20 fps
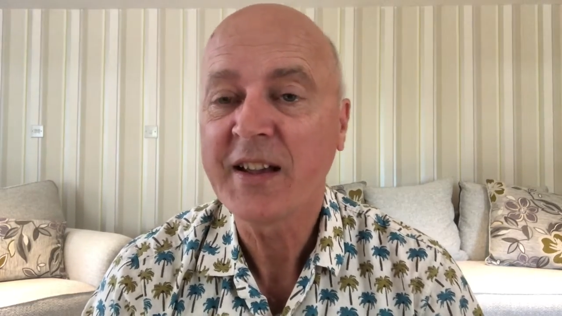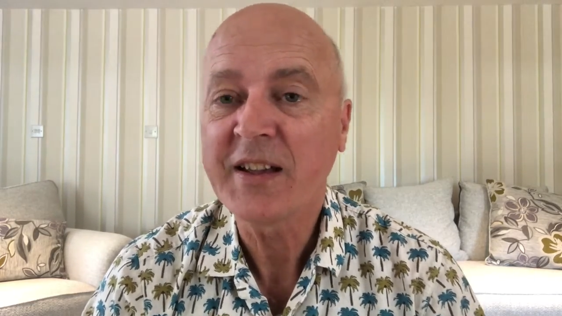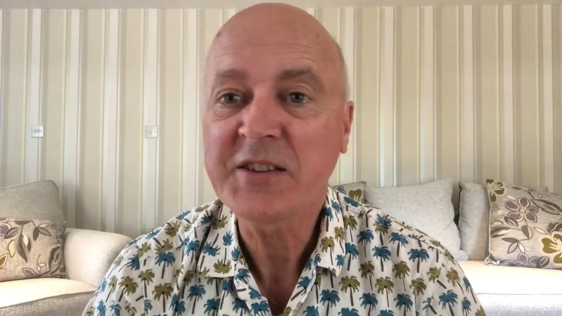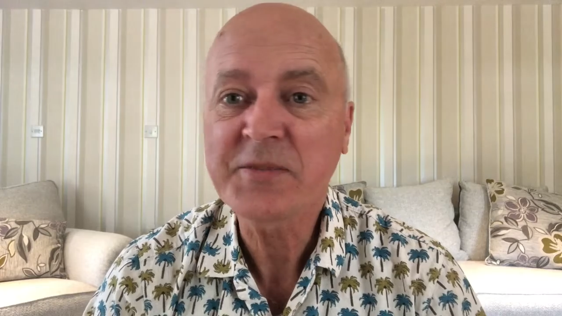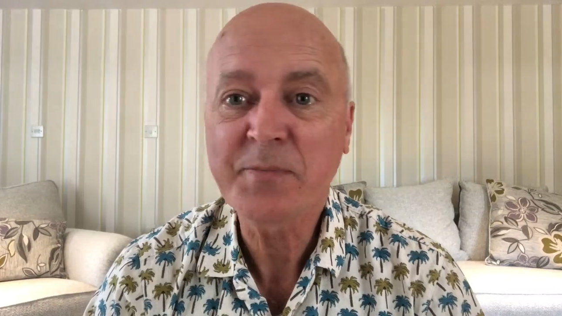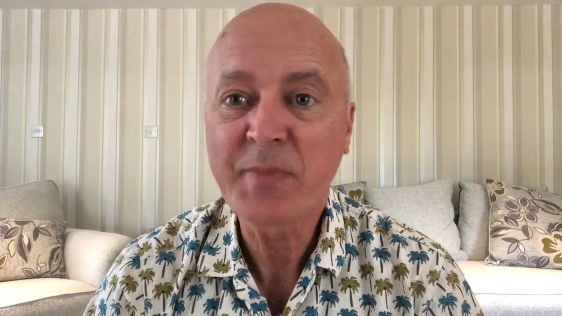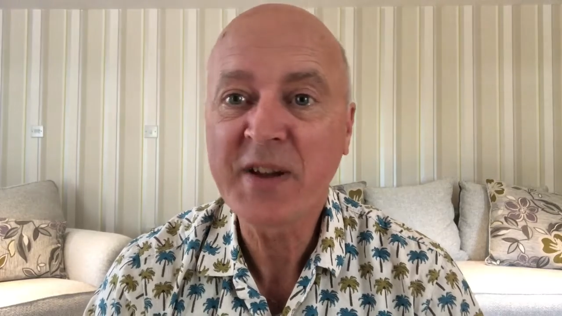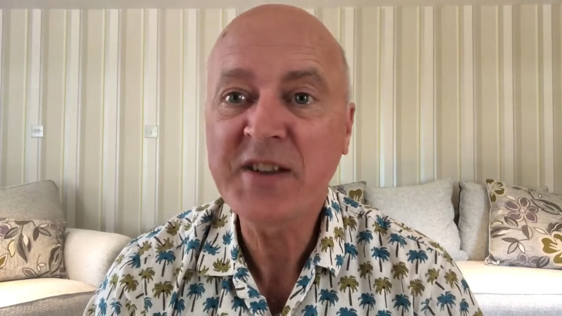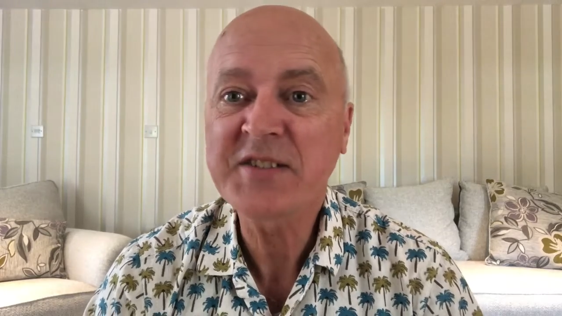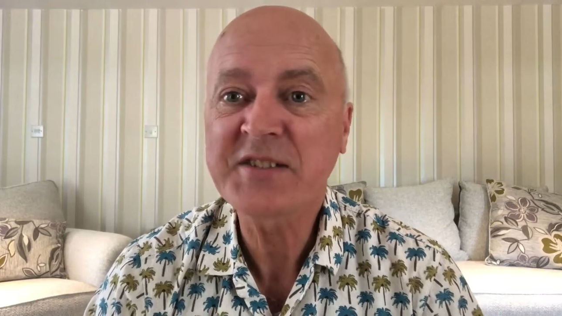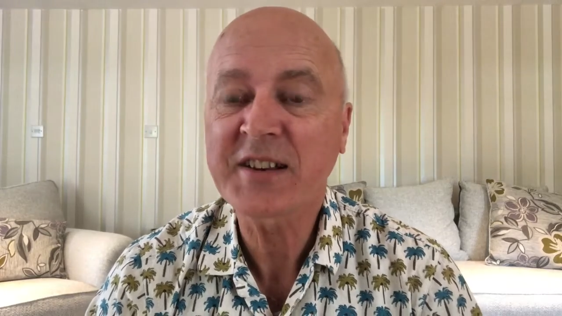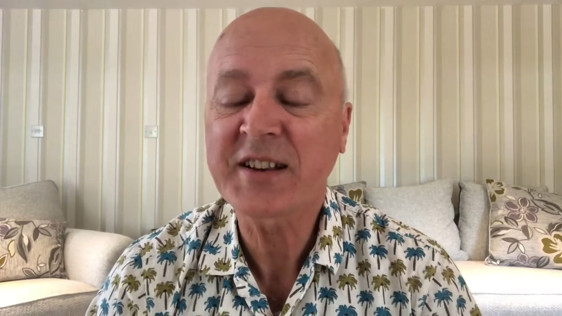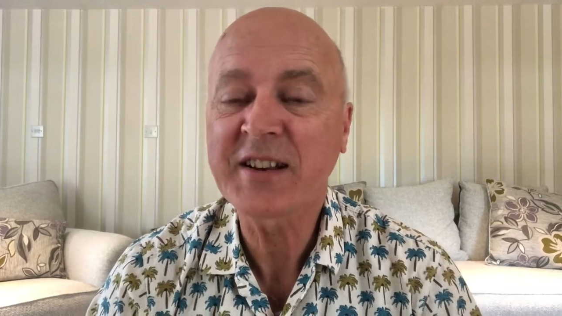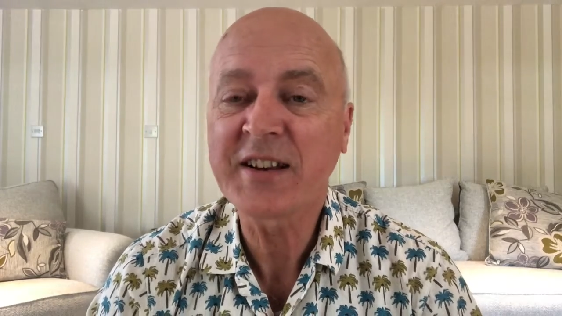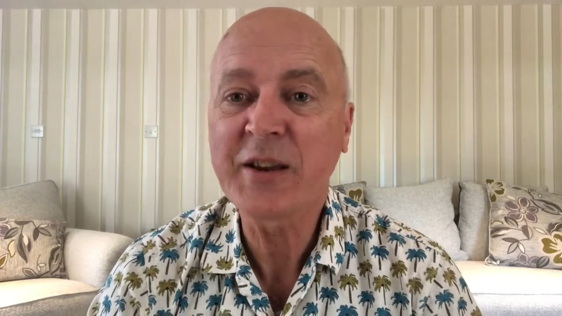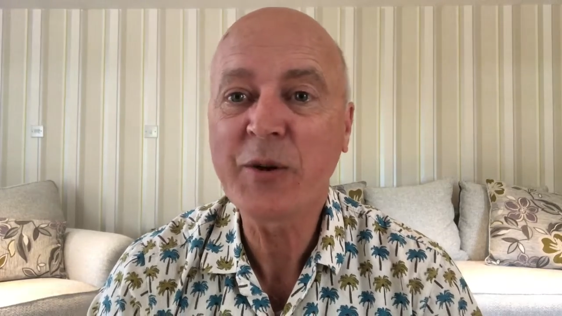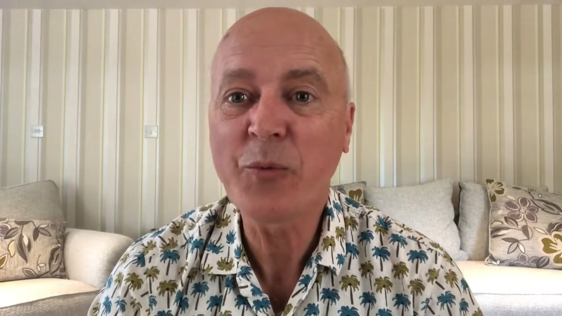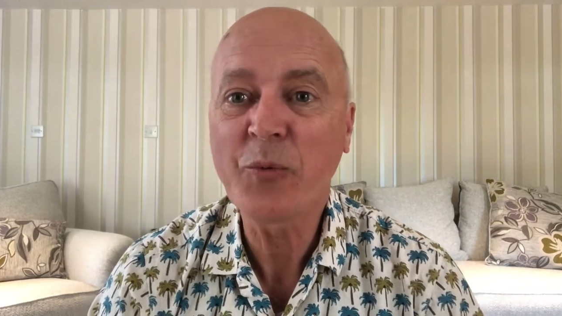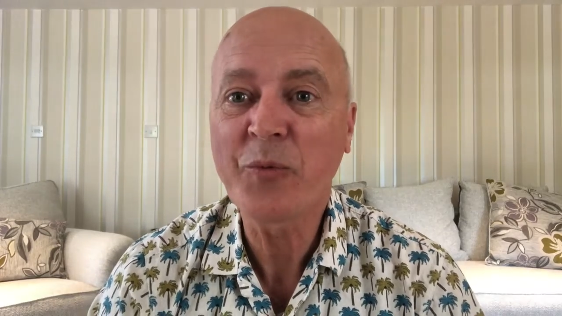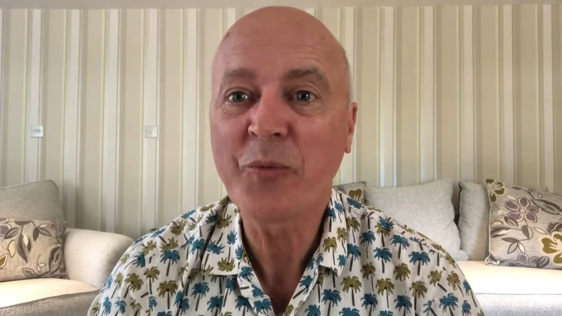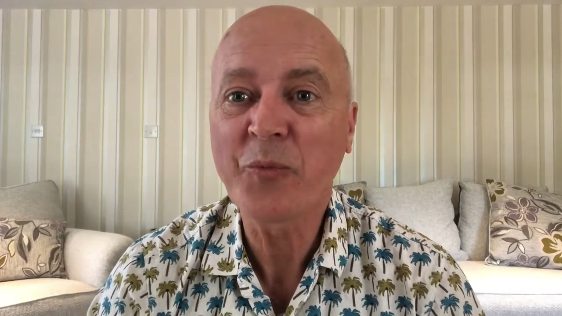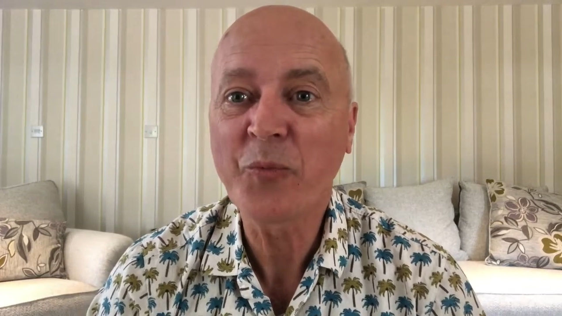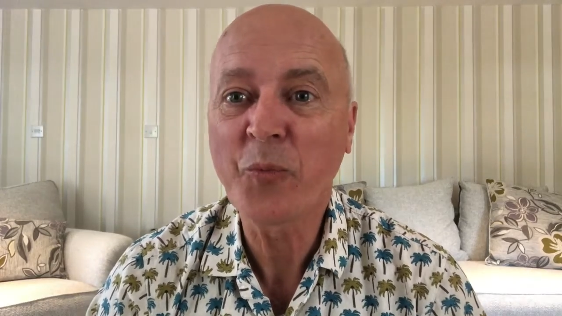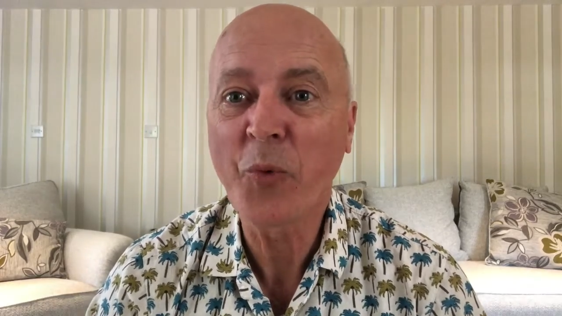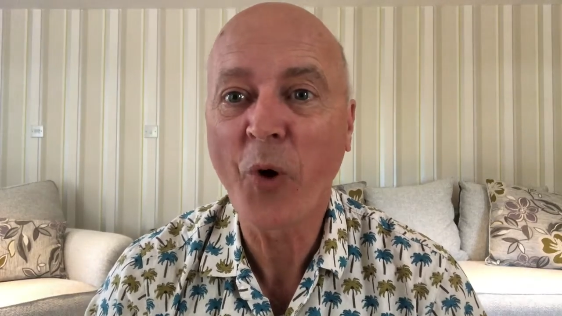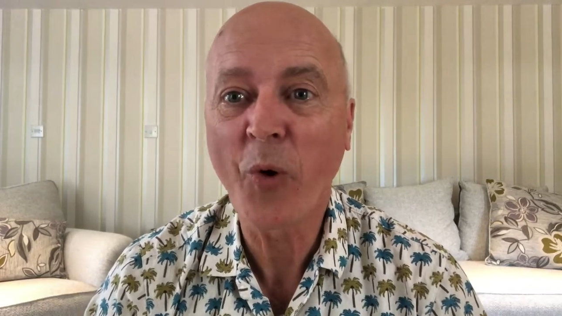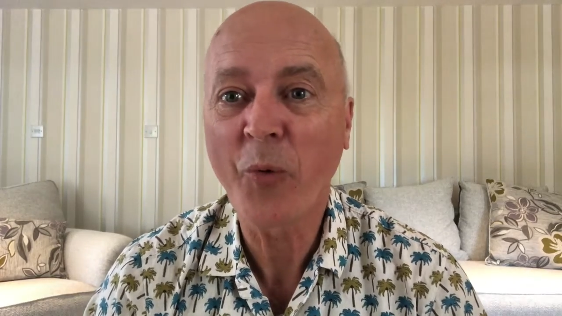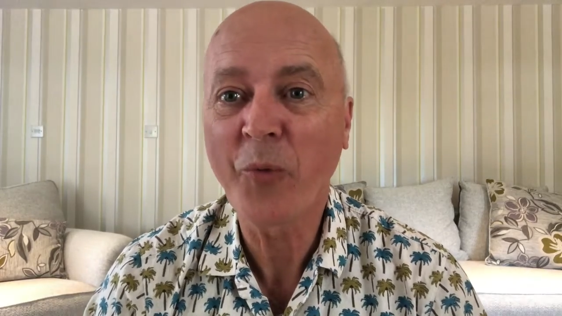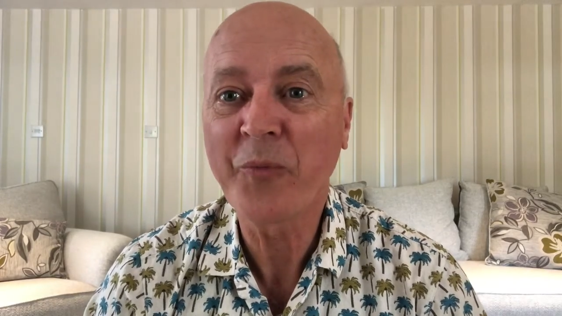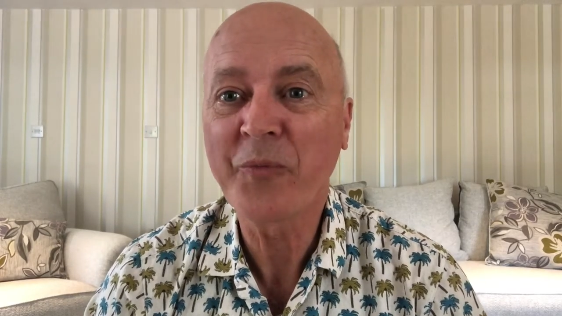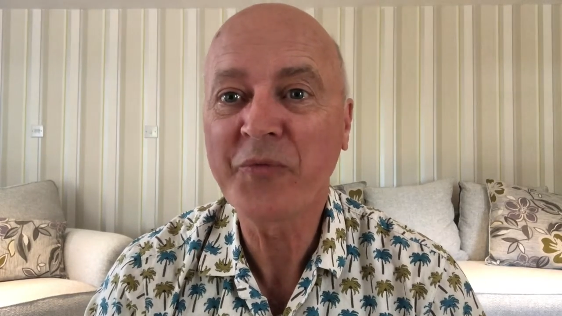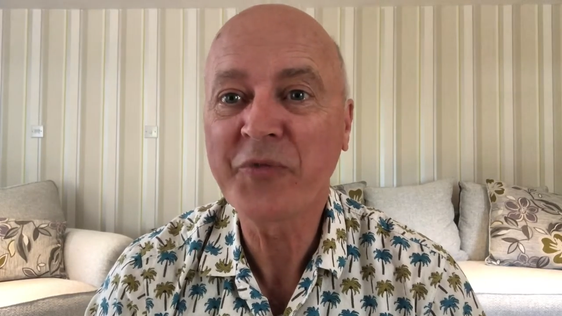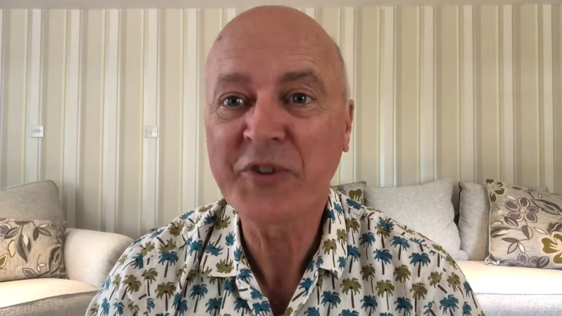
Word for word: It's basically what